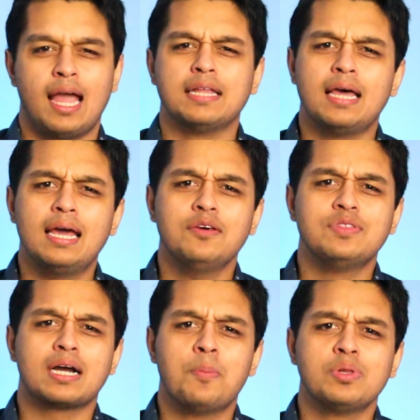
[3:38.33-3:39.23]
At the end
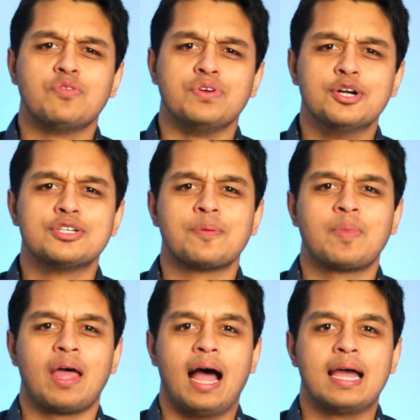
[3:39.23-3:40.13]
of the couple of years,
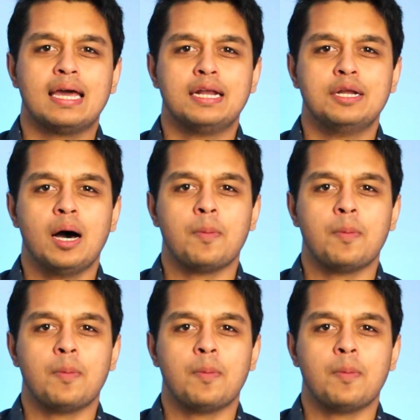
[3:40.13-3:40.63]
I ended